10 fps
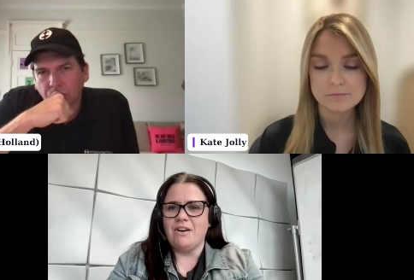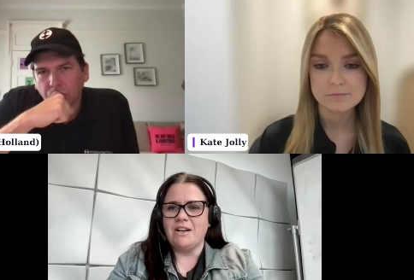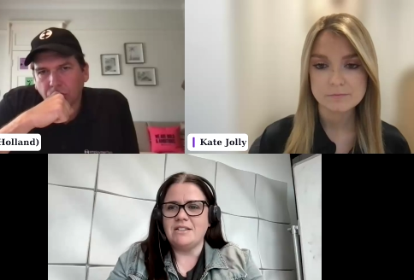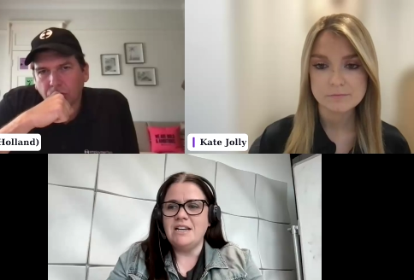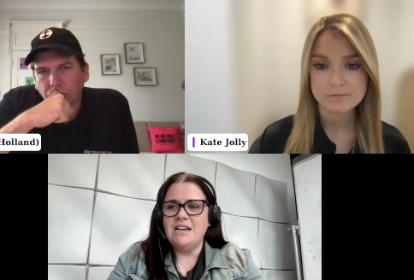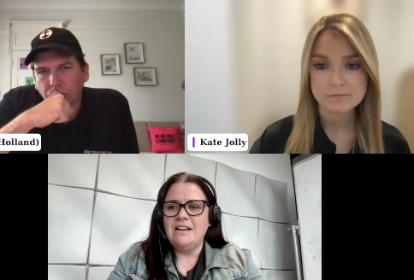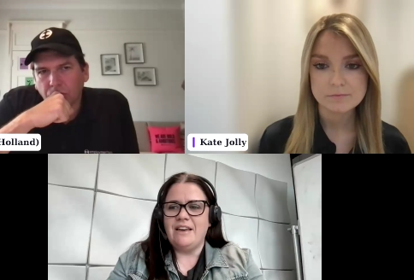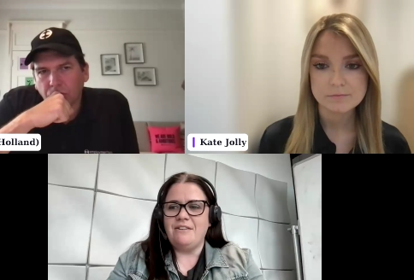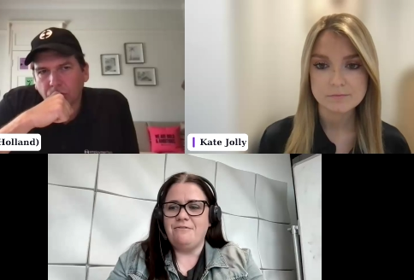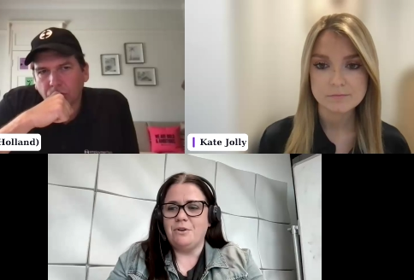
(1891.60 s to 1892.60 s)
Speaker 1: of us.
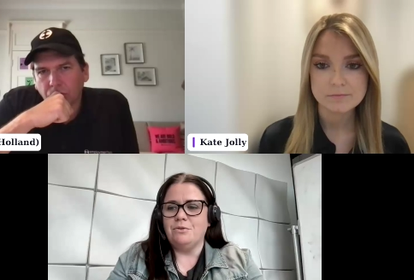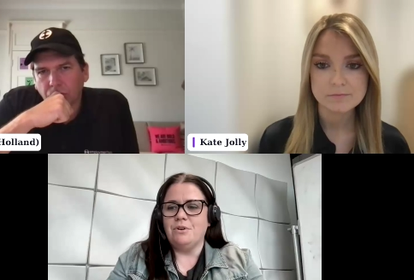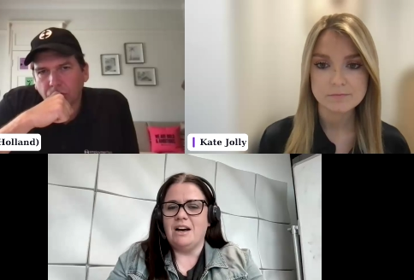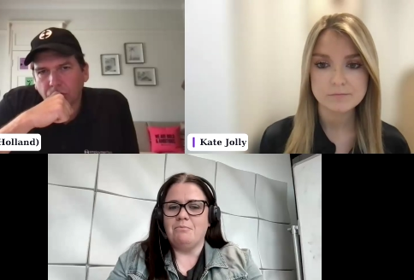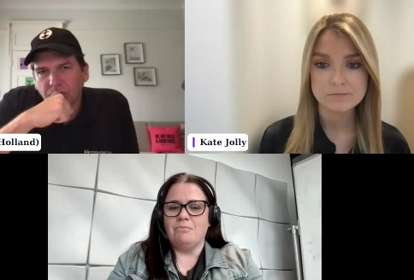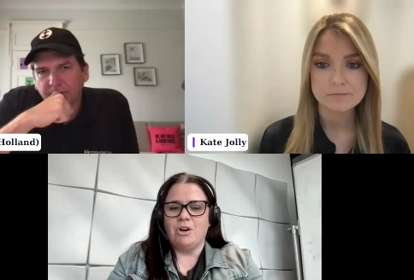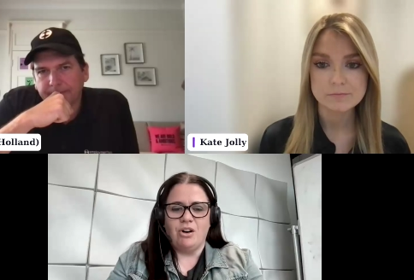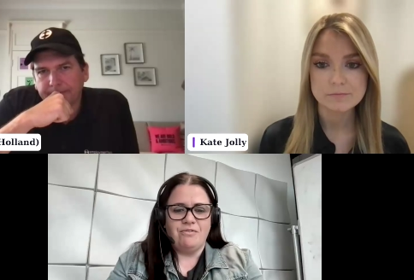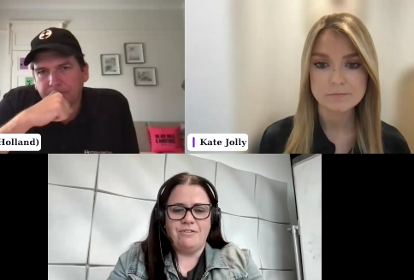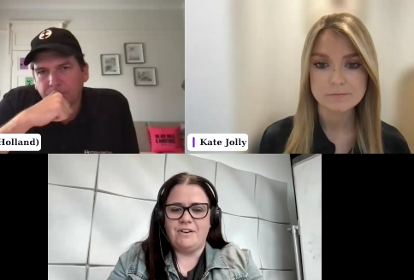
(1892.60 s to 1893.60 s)
They feel um
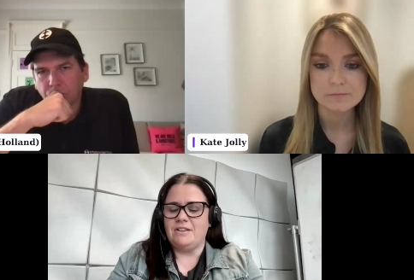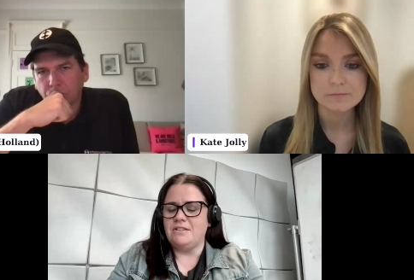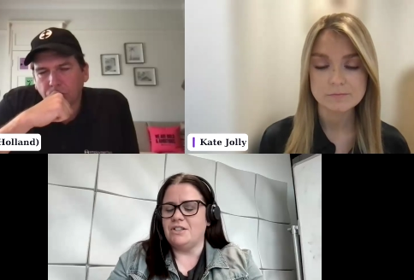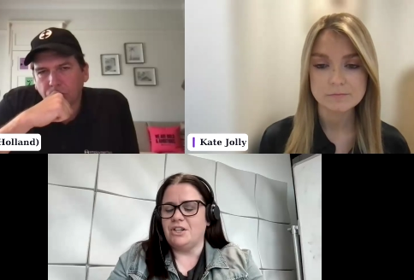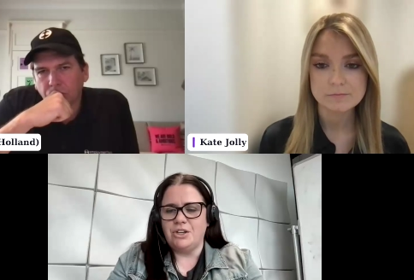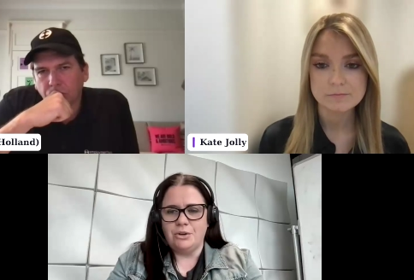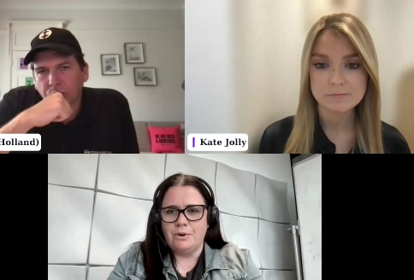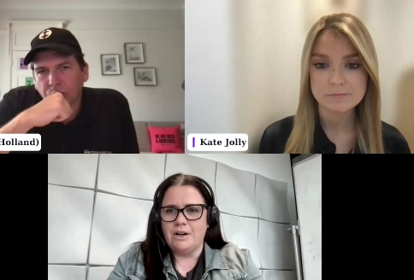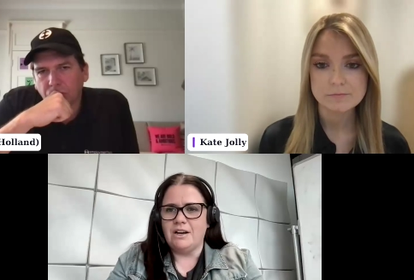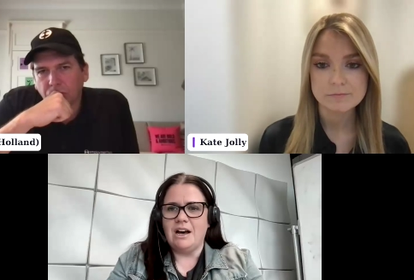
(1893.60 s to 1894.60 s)
confident,
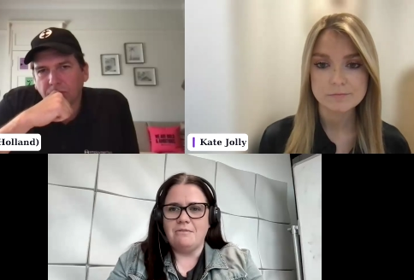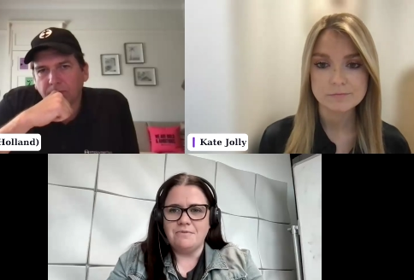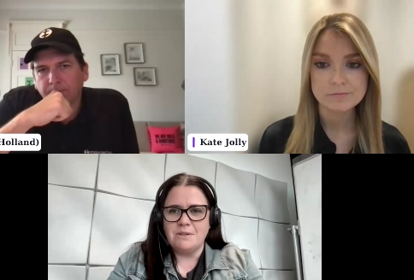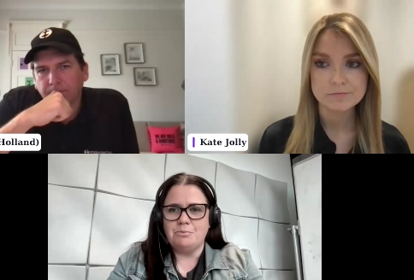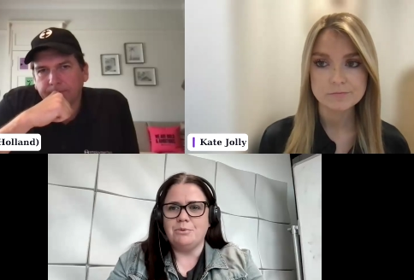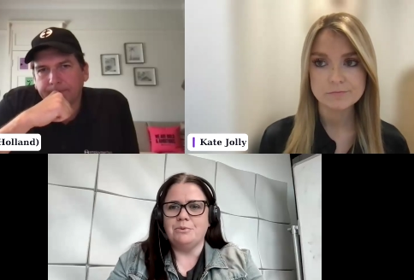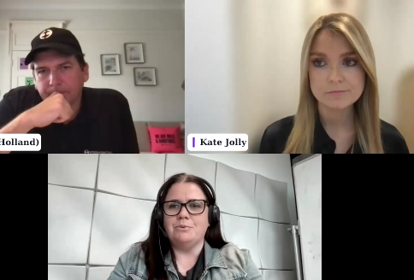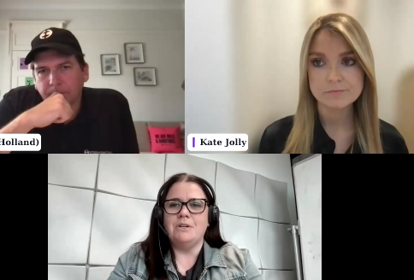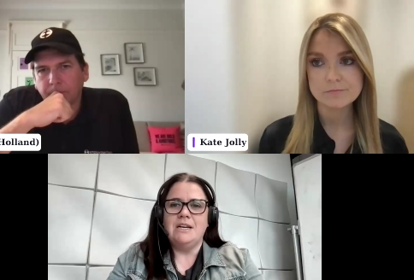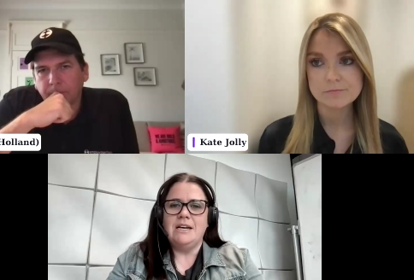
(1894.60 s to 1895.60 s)
secure,
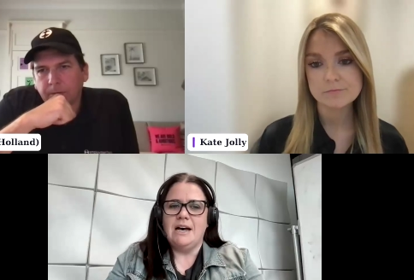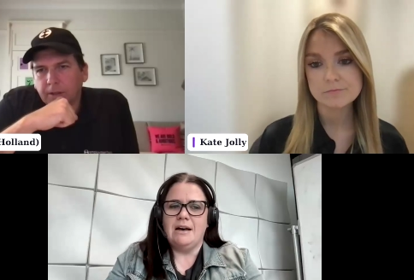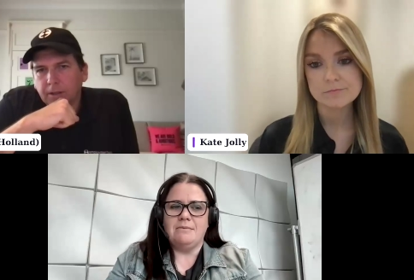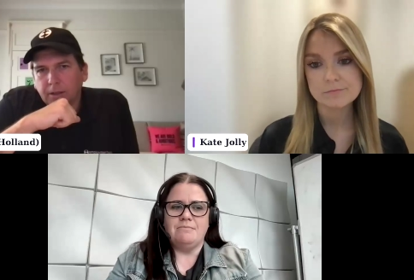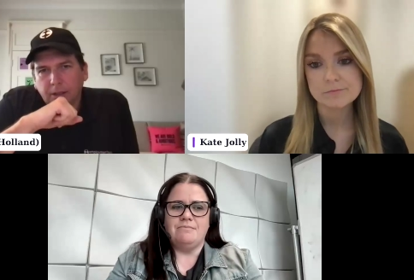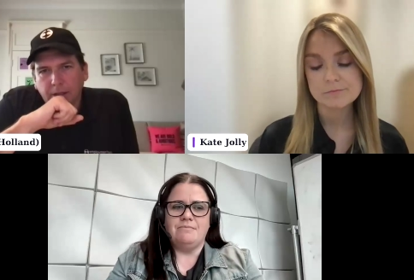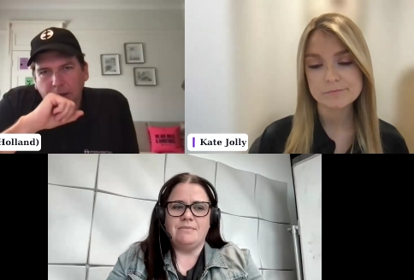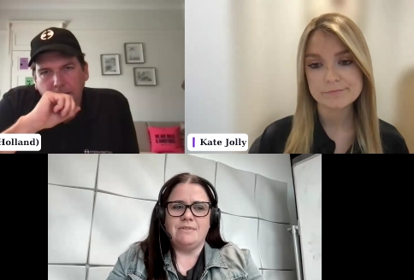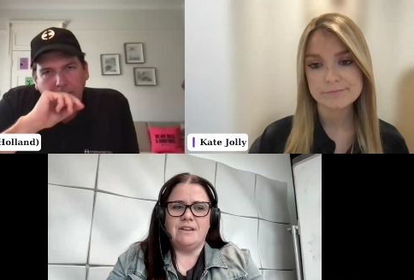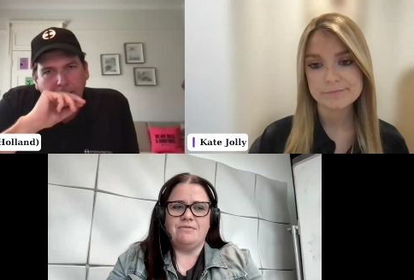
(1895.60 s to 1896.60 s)
comfortable. Um,
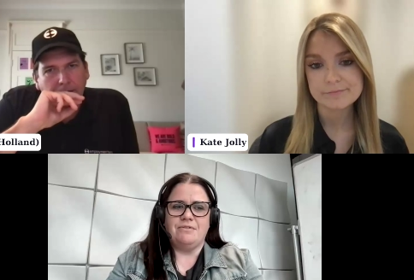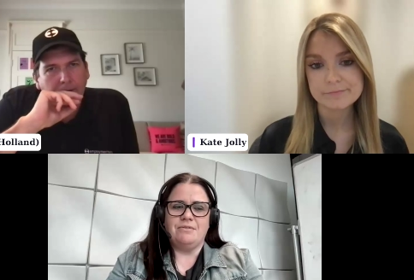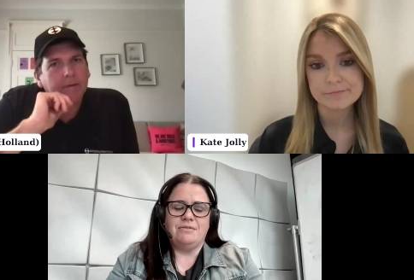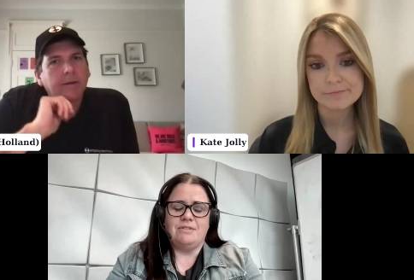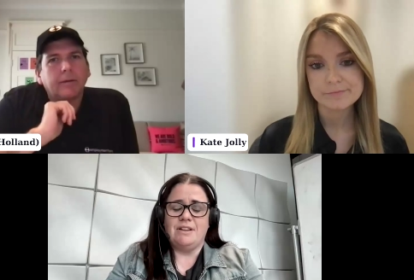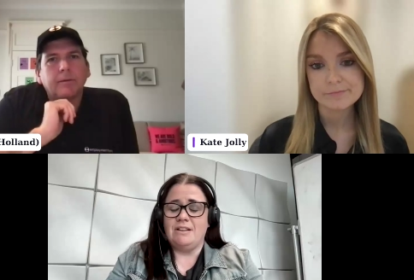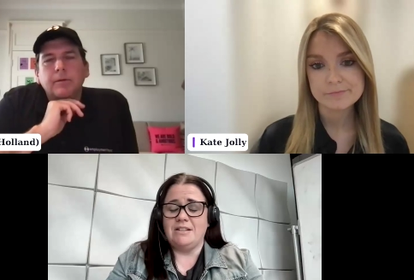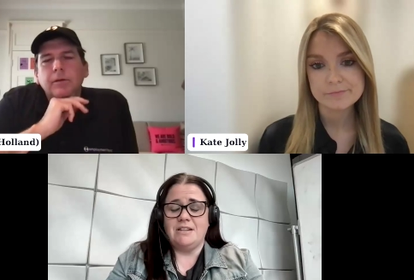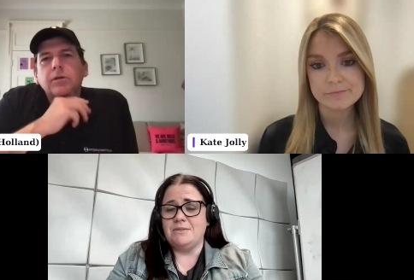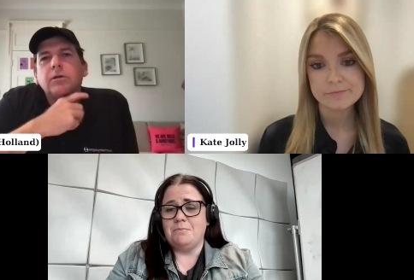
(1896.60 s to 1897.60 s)
they've
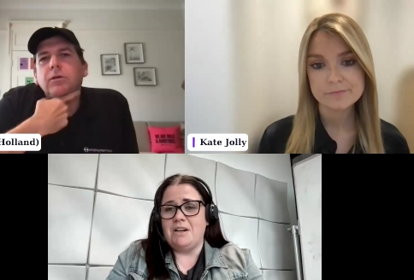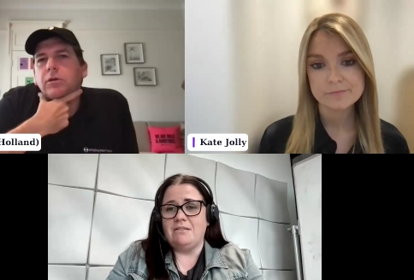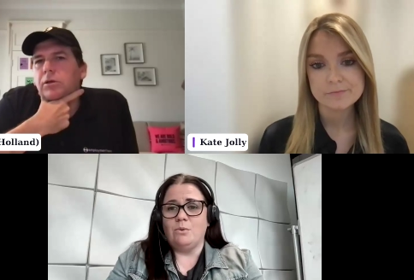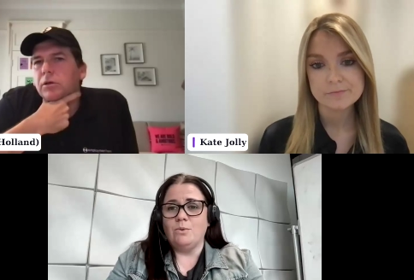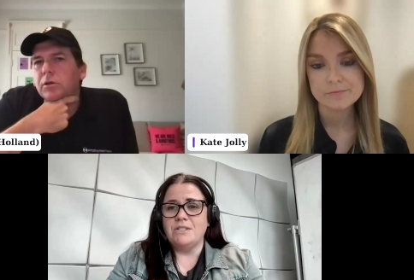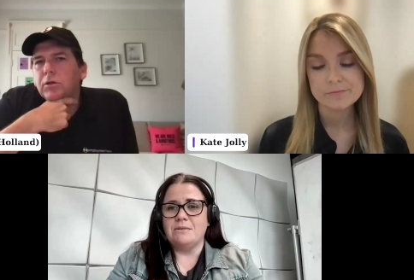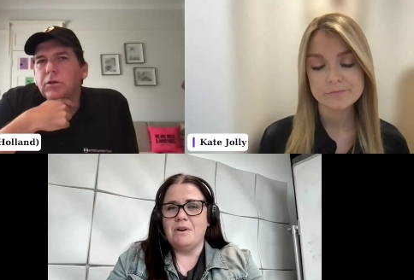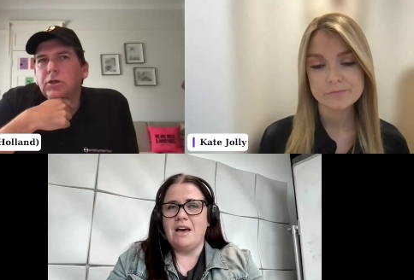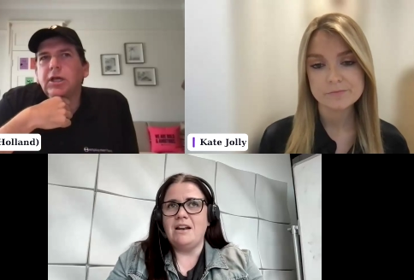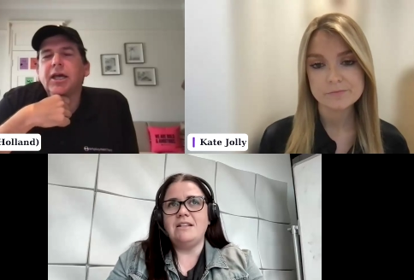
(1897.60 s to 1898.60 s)
it's, it's been
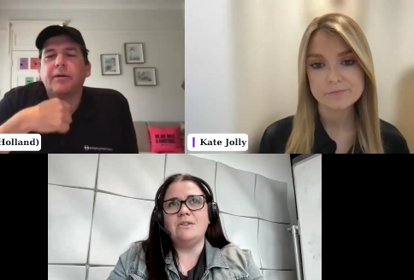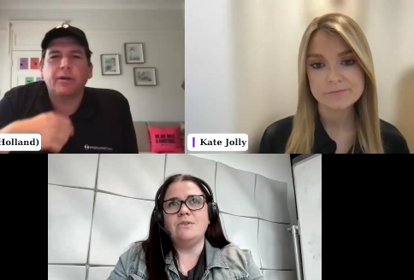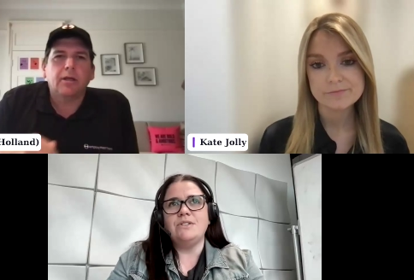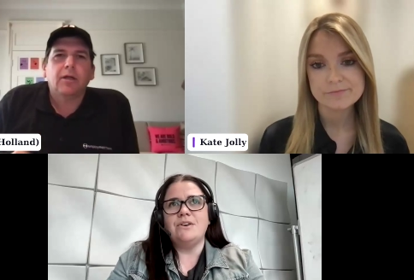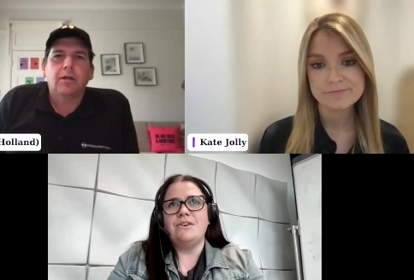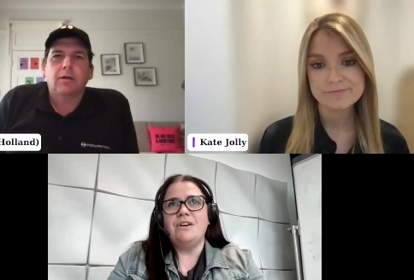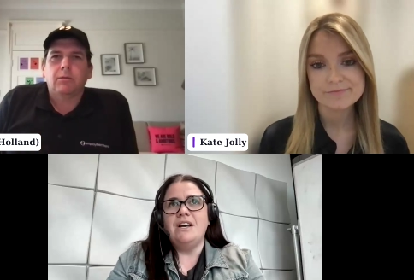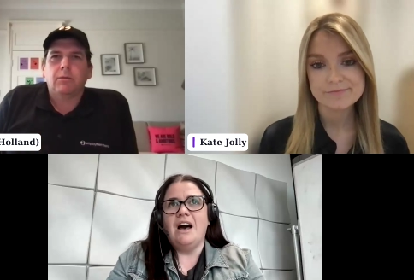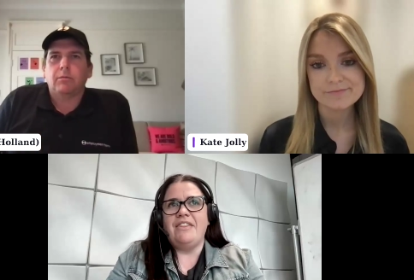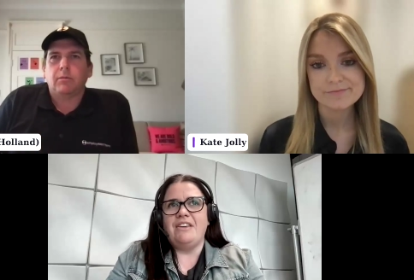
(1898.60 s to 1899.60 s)
awesome and yeah. it's also
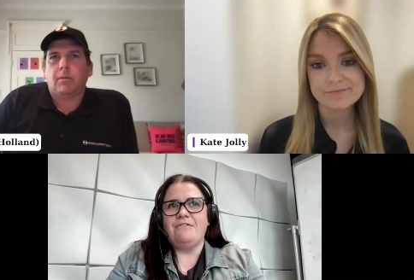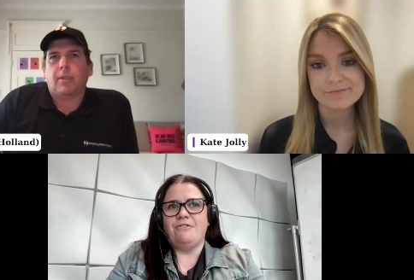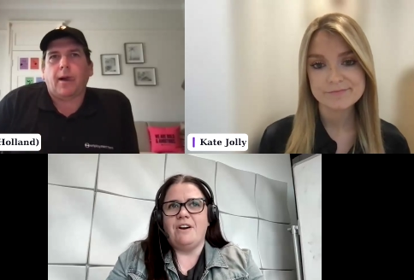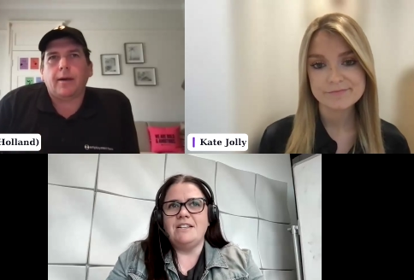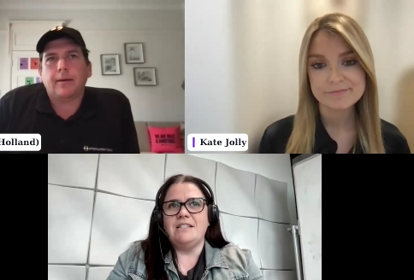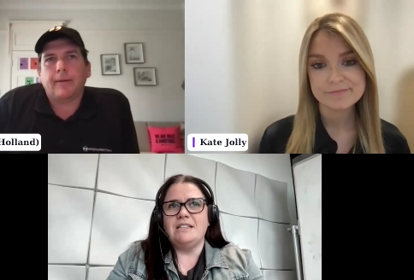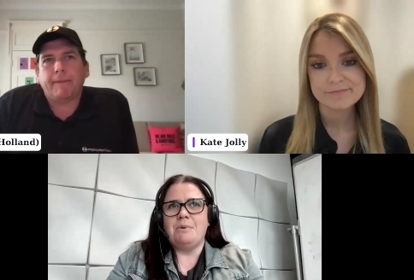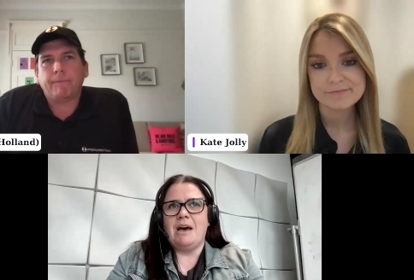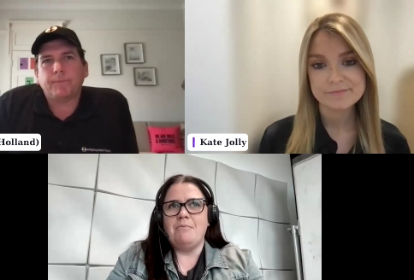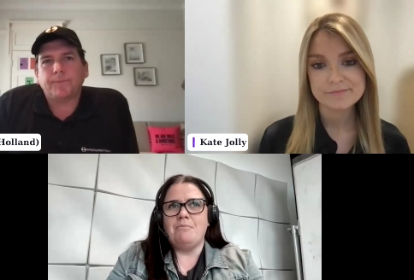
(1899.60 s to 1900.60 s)
i think for us it's
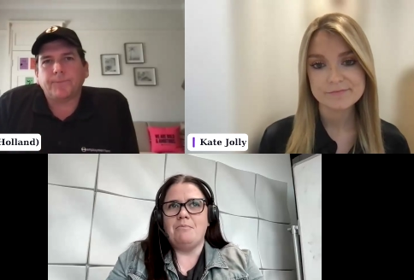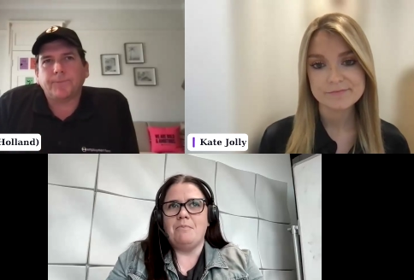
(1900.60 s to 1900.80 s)
about